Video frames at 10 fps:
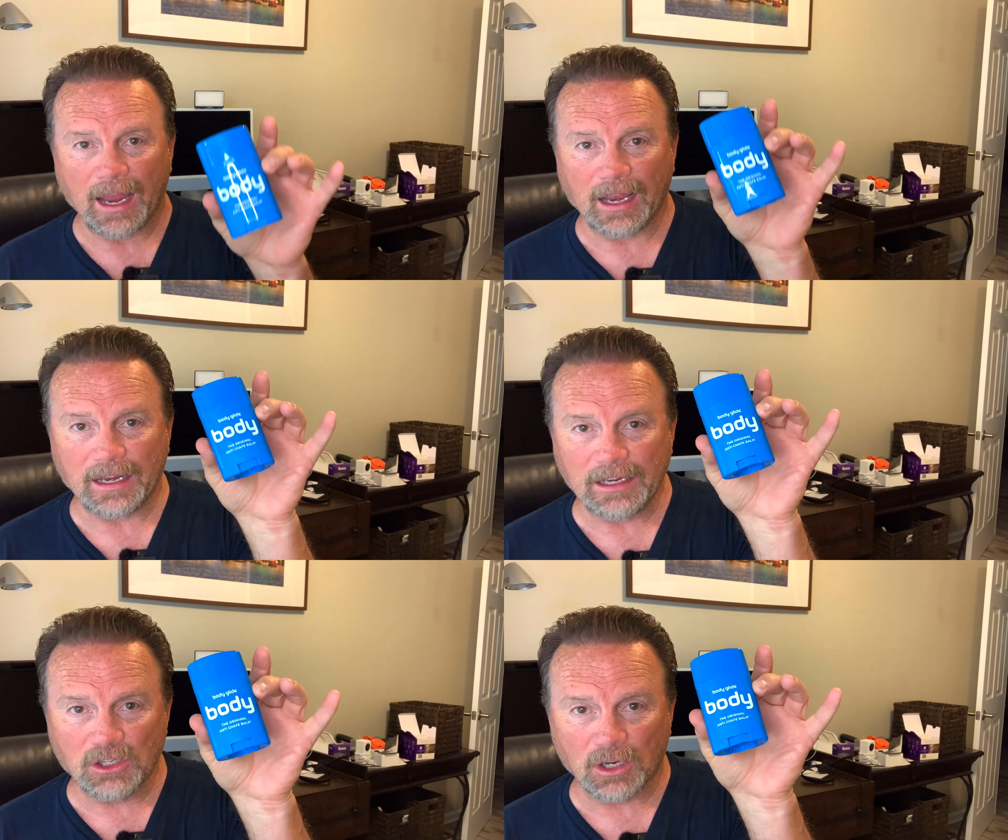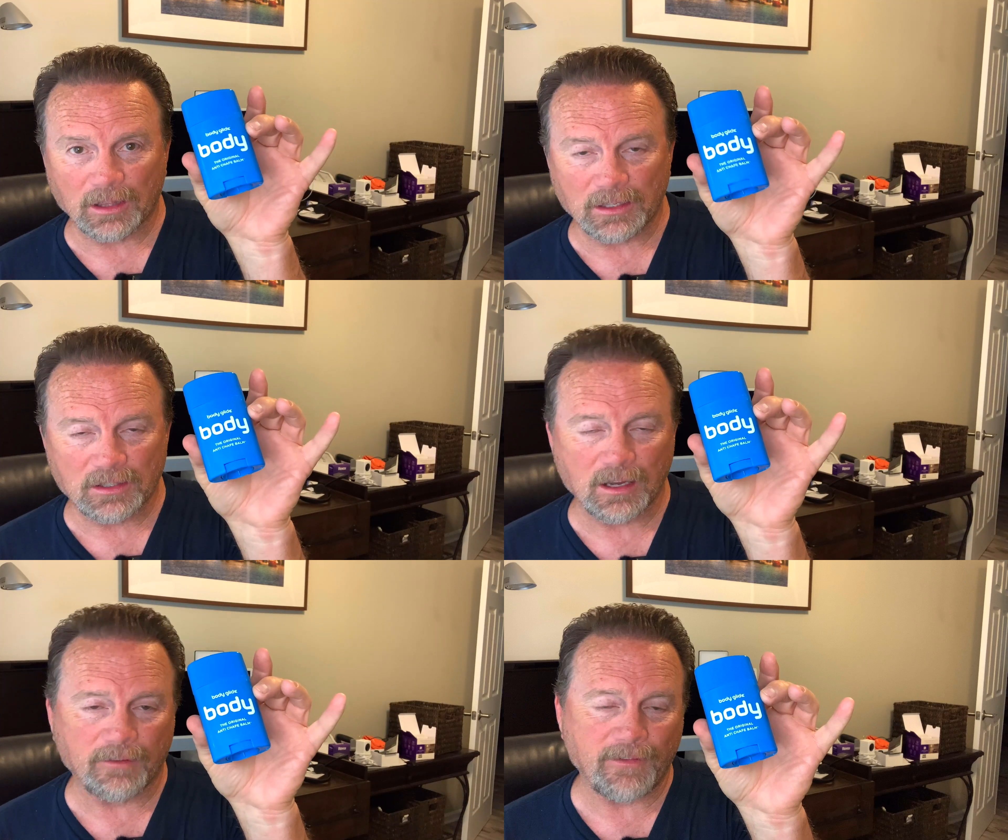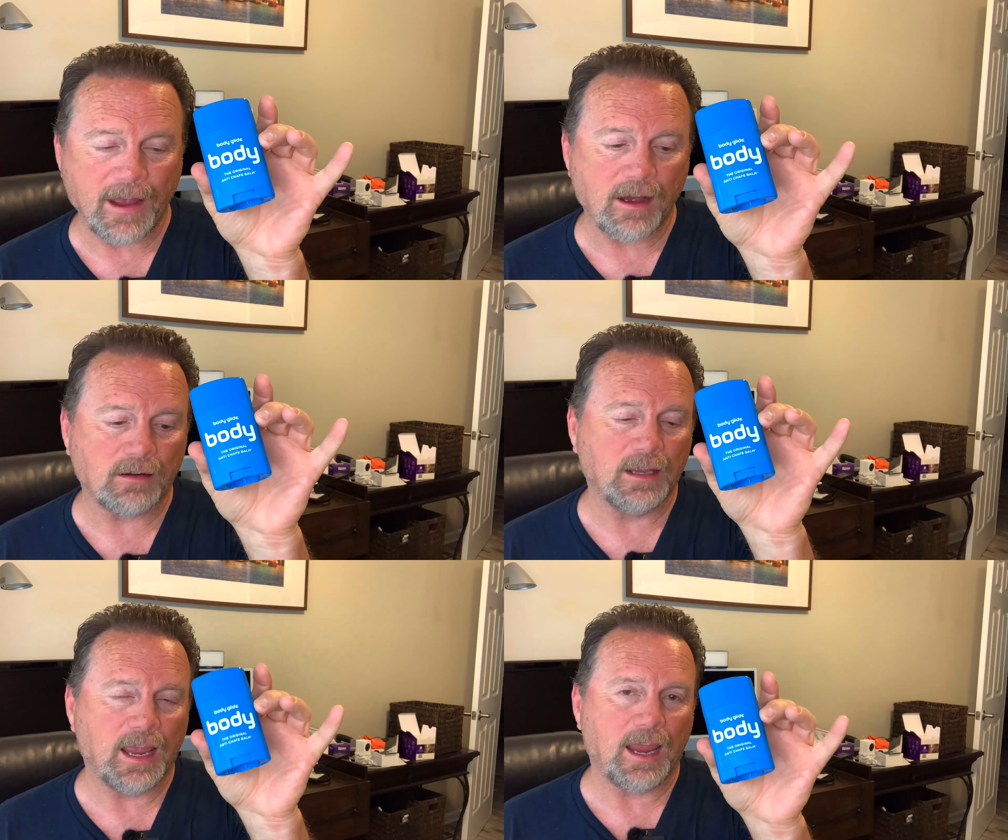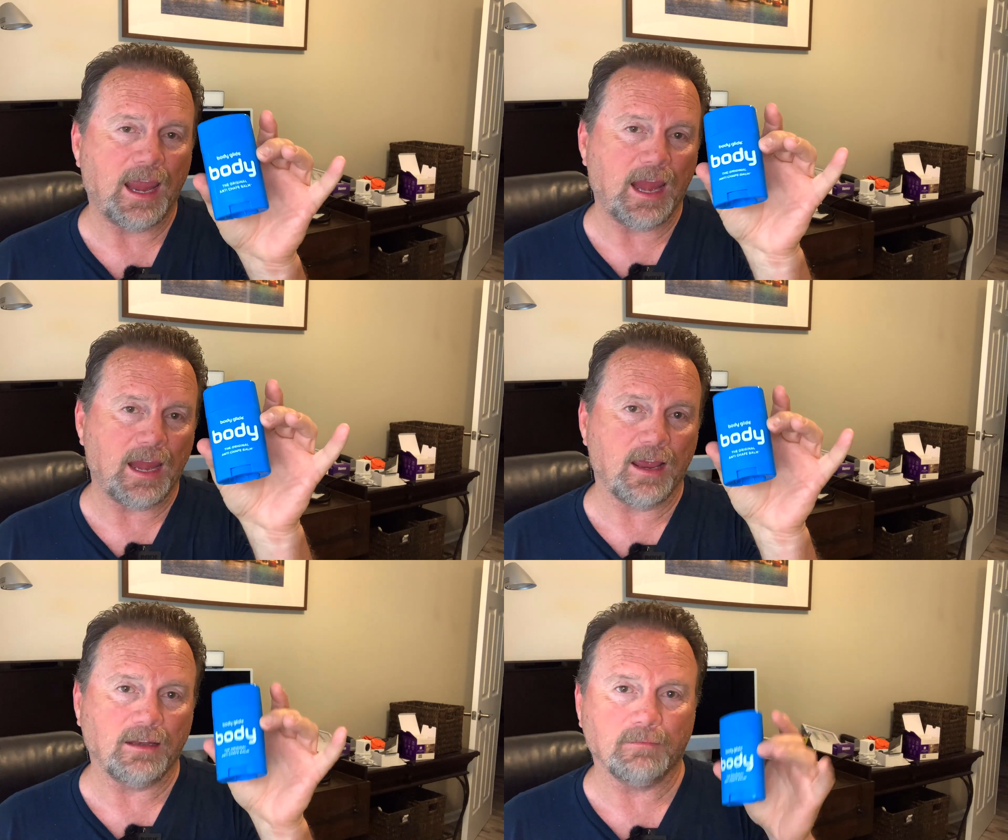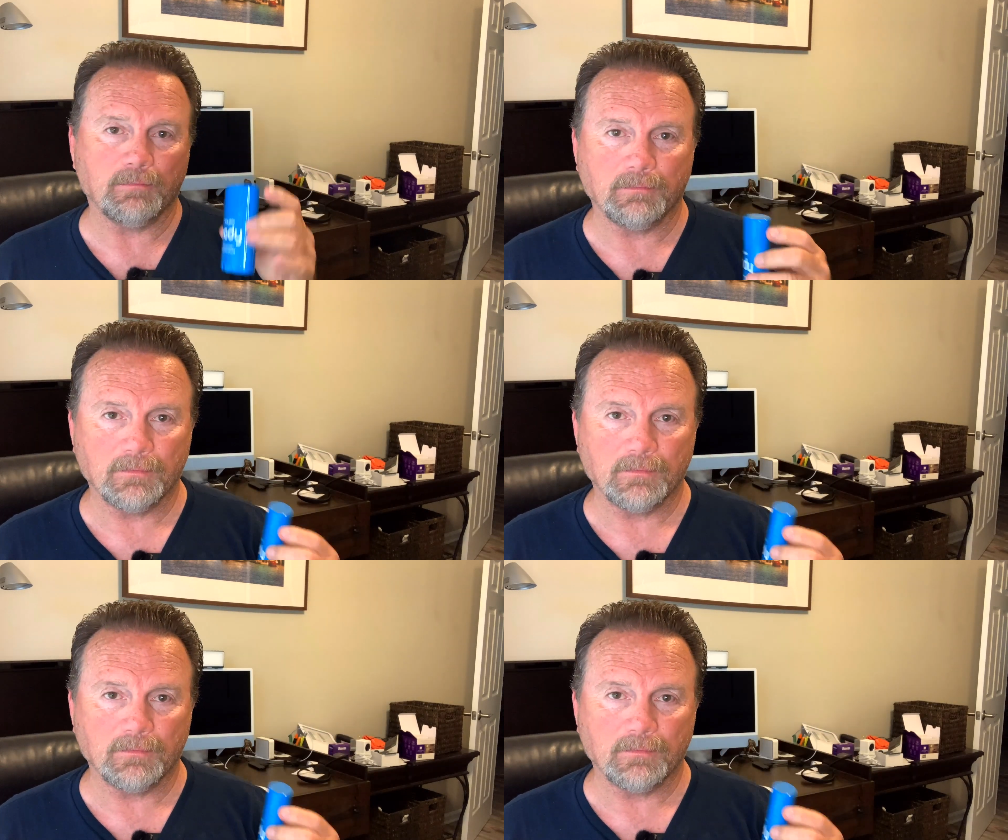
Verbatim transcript: And he took this stuff out and